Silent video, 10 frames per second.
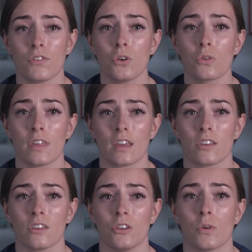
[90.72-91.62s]
If you
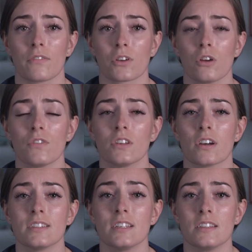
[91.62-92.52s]
think you have COVID
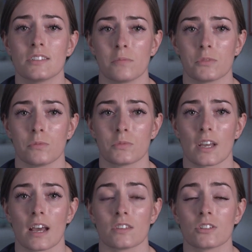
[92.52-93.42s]
nineteen
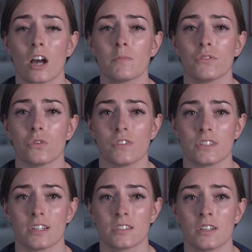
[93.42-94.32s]
symptoms at the time of your
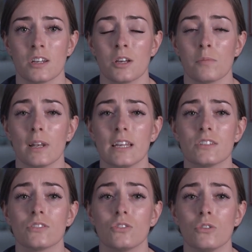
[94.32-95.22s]
visit,
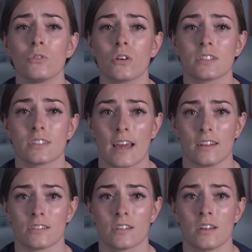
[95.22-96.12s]
please do not
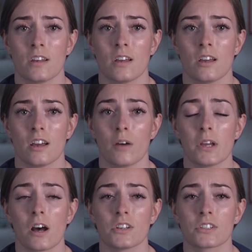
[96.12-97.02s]
attend, and
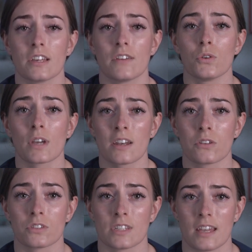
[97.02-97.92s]
we ask that if you
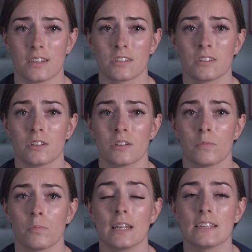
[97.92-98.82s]
cannot attend,
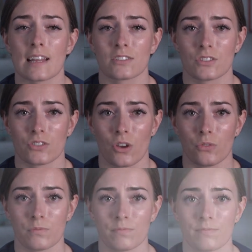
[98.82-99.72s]
please let us know.